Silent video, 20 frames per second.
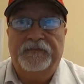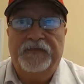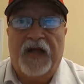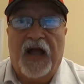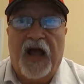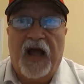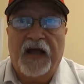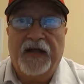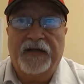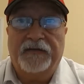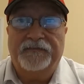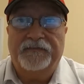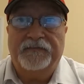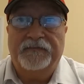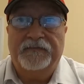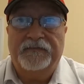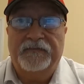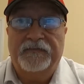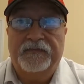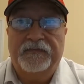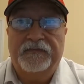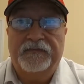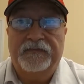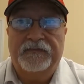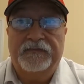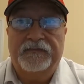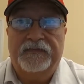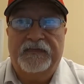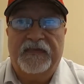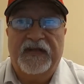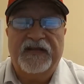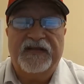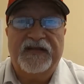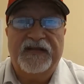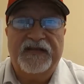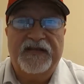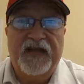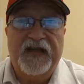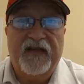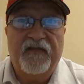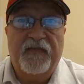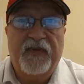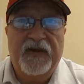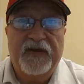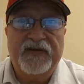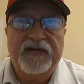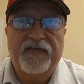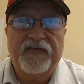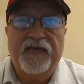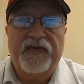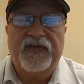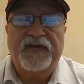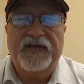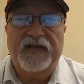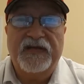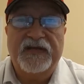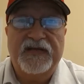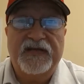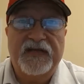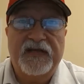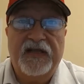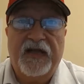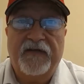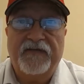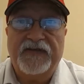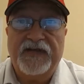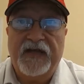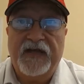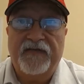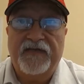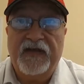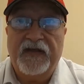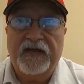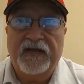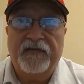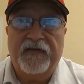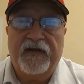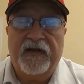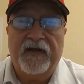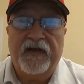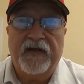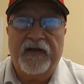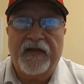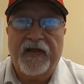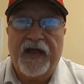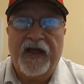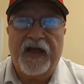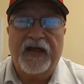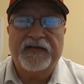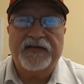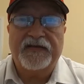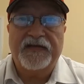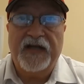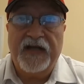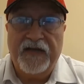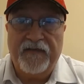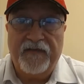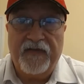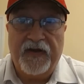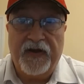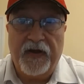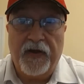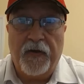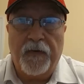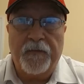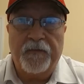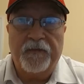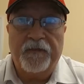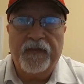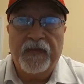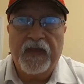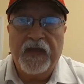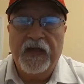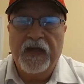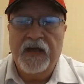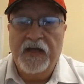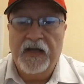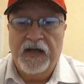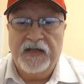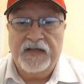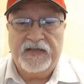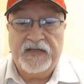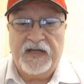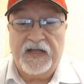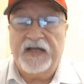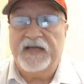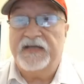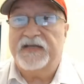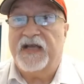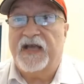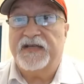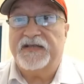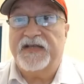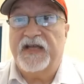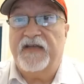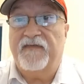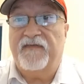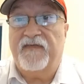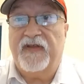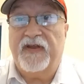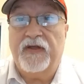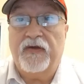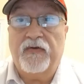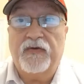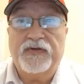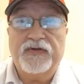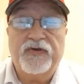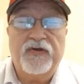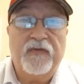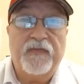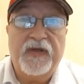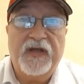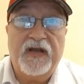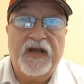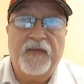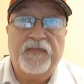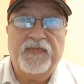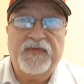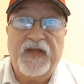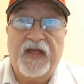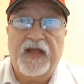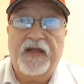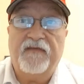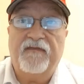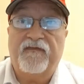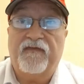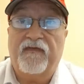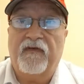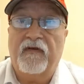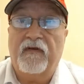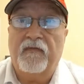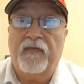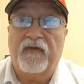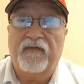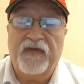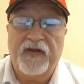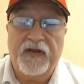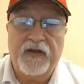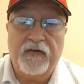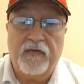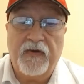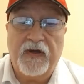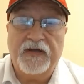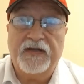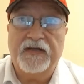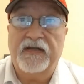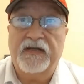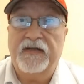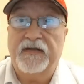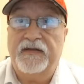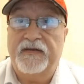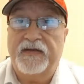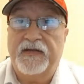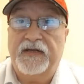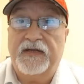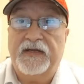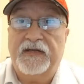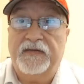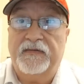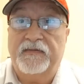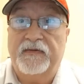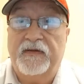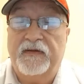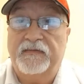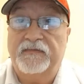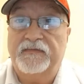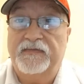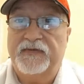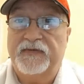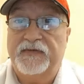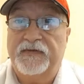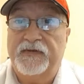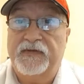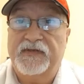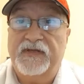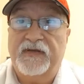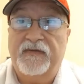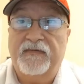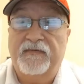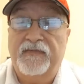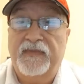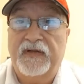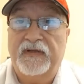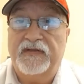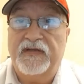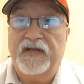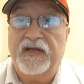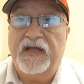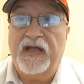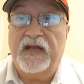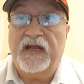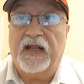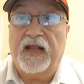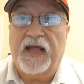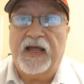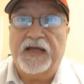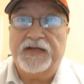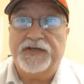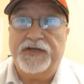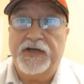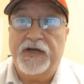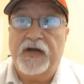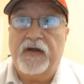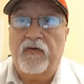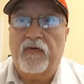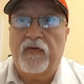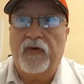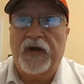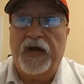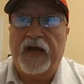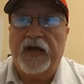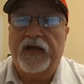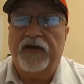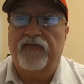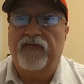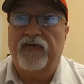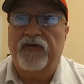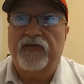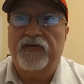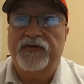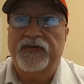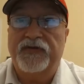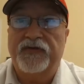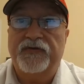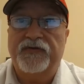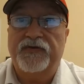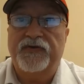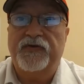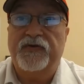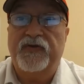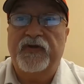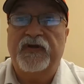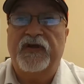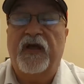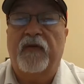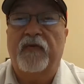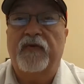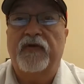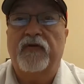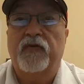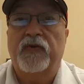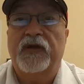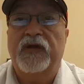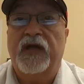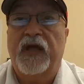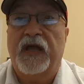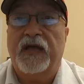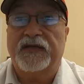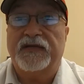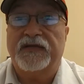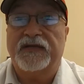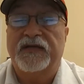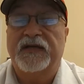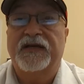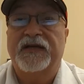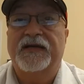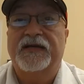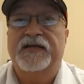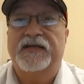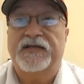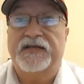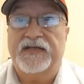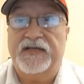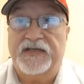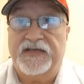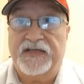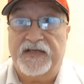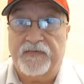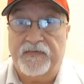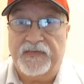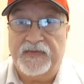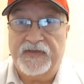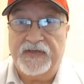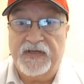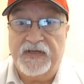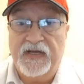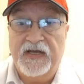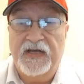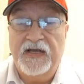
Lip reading: Hi, this is Dave Peterson with TC Life Safety with another Ask Dave video. Today's Ask Dave video is going to be an update from a video I did towards the middle to the end of last year when I introduced you to the WES systems.